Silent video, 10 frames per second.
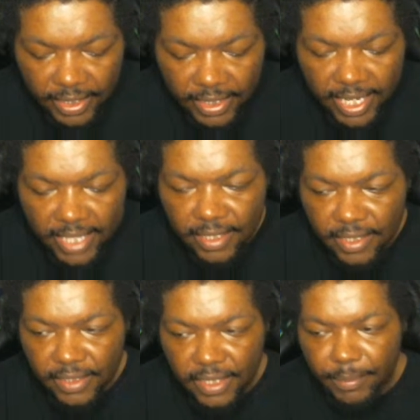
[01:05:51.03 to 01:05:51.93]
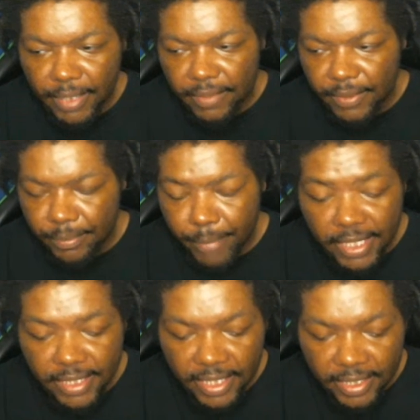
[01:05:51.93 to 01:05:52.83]
then the ship was
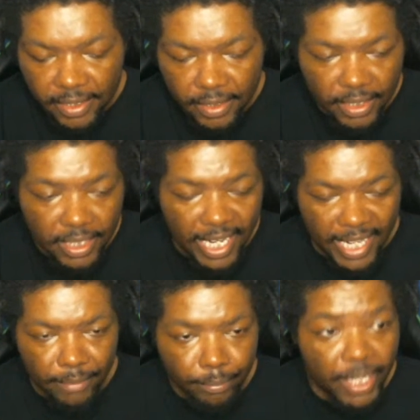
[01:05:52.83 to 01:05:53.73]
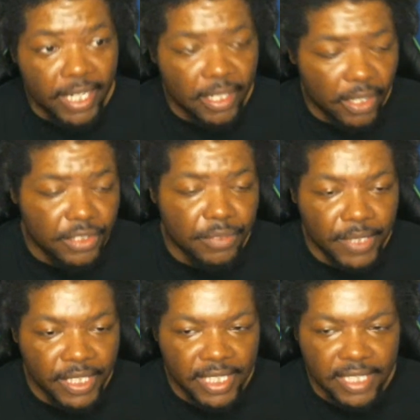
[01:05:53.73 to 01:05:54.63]
mentioning and bringing Clark to
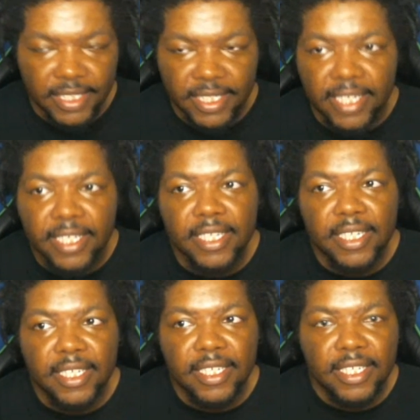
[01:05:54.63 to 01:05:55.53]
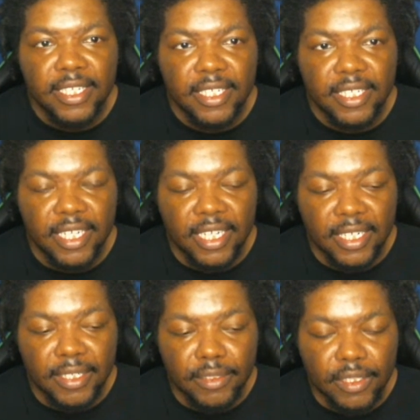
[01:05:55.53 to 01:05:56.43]
realization that Zod